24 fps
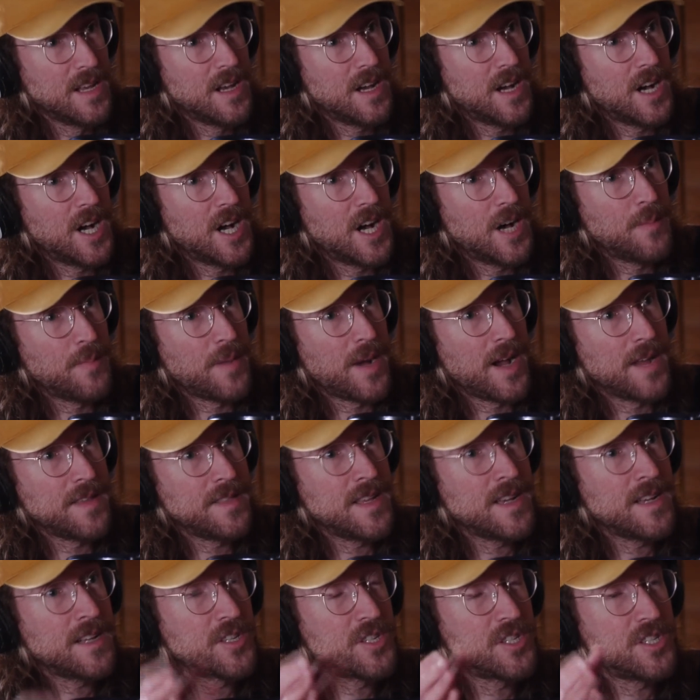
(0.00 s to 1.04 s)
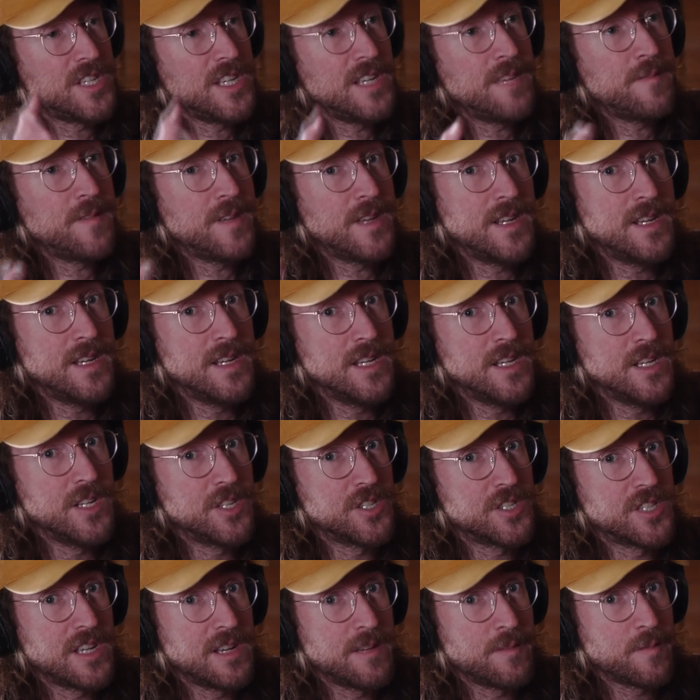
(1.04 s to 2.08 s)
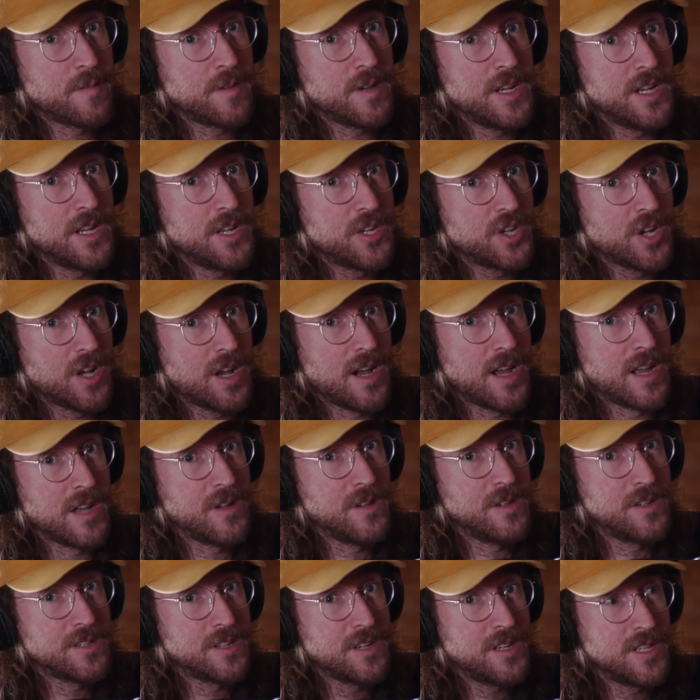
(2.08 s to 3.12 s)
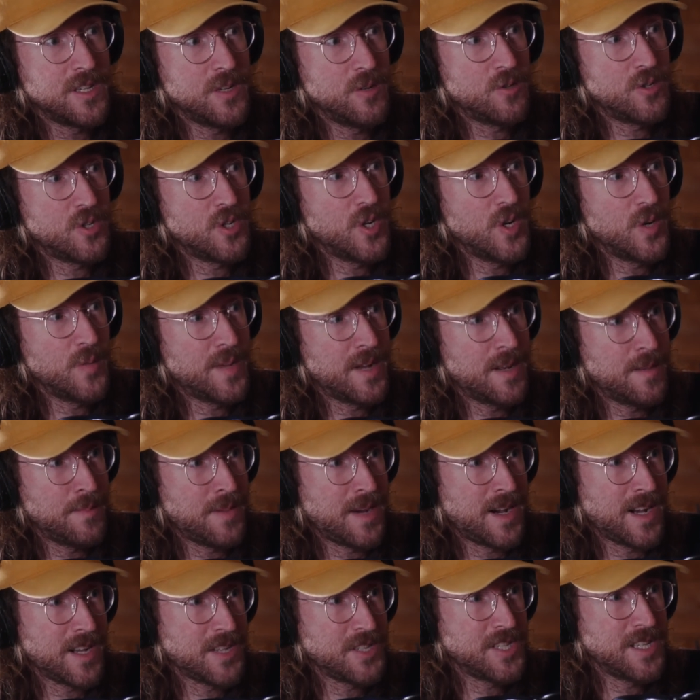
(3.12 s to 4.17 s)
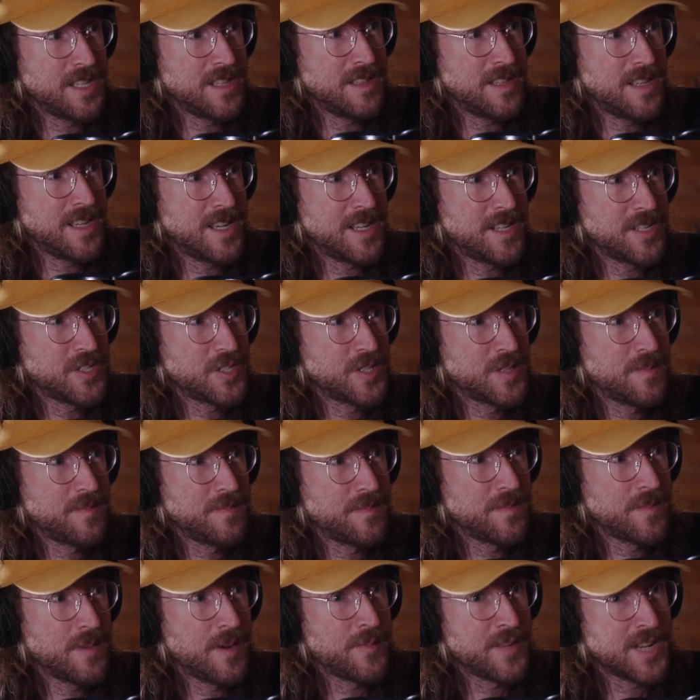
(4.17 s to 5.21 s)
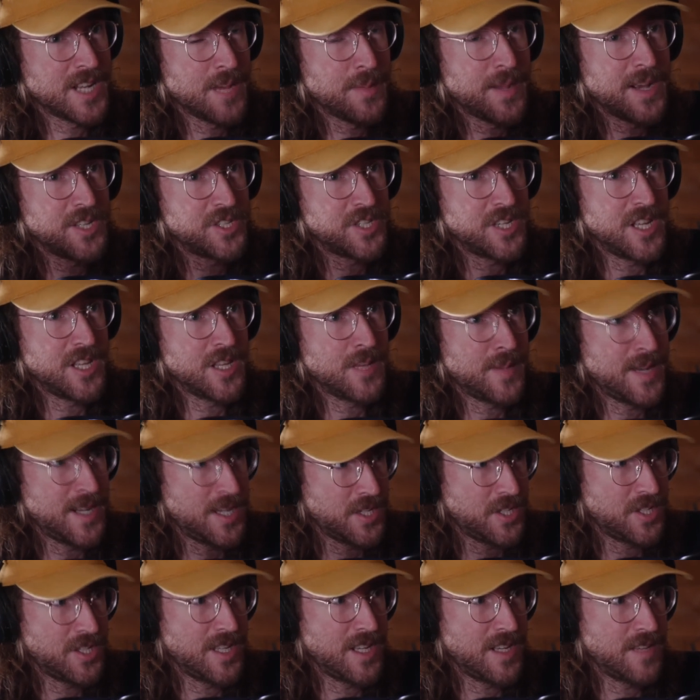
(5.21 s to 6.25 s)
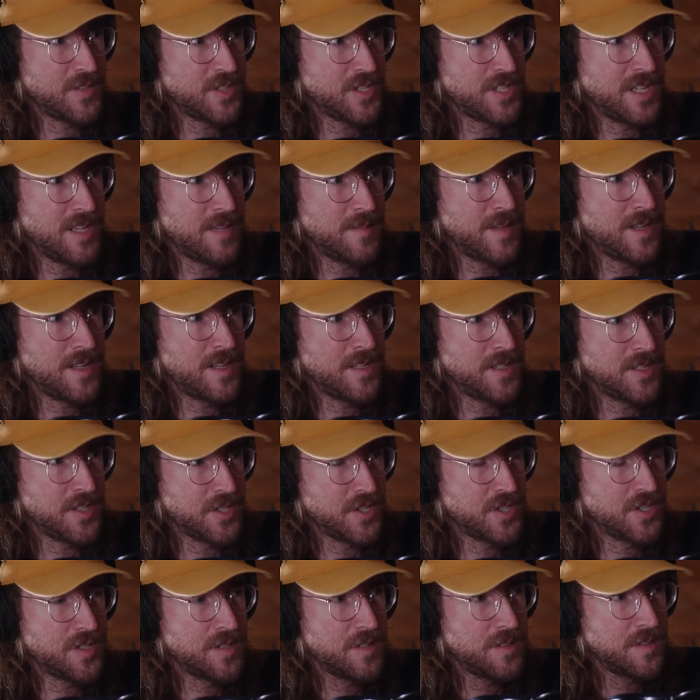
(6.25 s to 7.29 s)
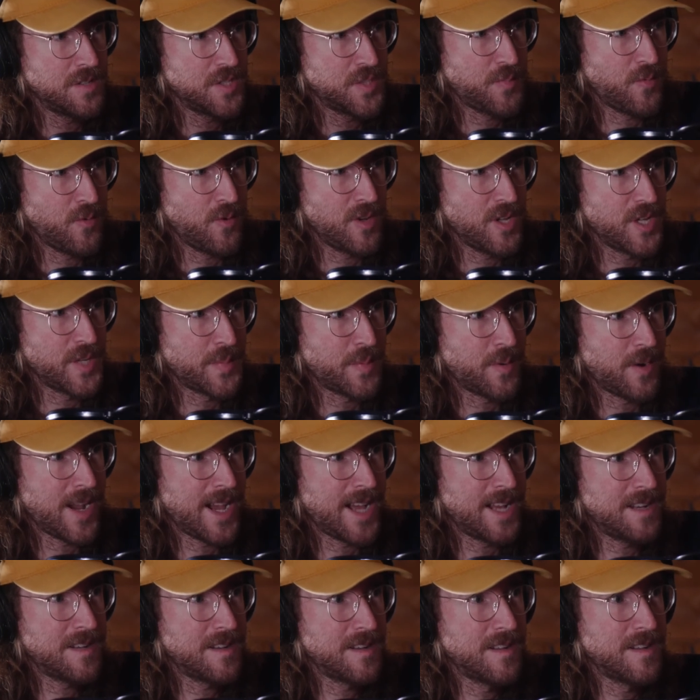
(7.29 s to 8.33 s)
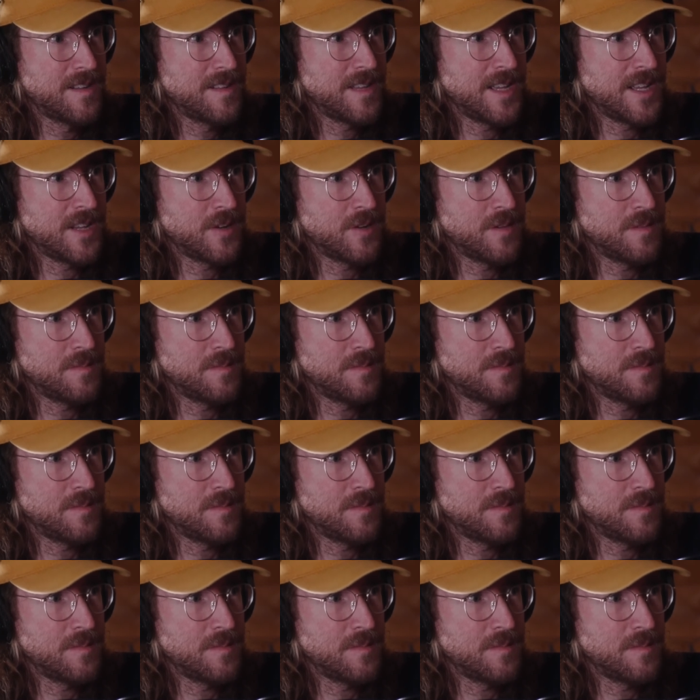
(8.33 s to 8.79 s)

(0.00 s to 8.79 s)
I think Stephen is every child on YouTube unboxing things. Every time I see them, I just think of Stephen. It's just a spoiled brat. They don't,